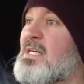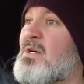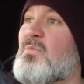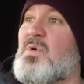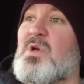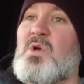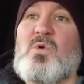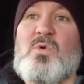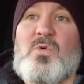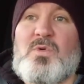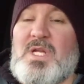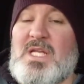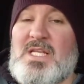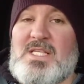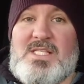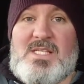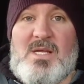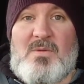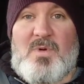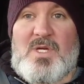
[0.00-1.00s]
We all need
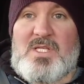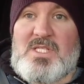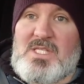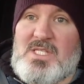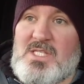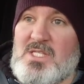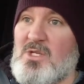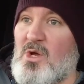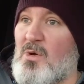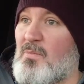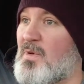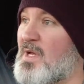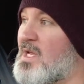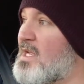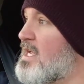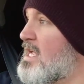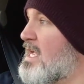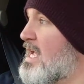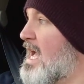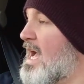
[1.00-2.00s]
somewhere to stop it.
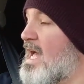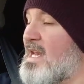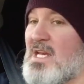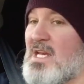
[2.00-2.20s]
And